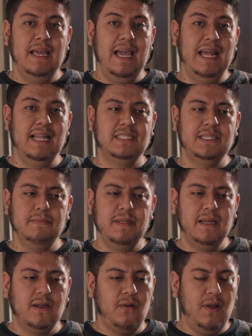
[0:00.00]
And it's
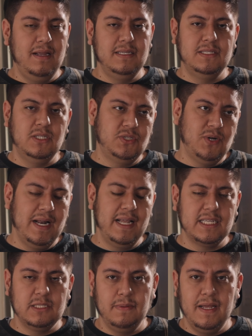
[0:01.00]
something crazy to try to
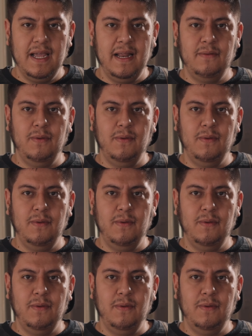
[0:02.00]
explain.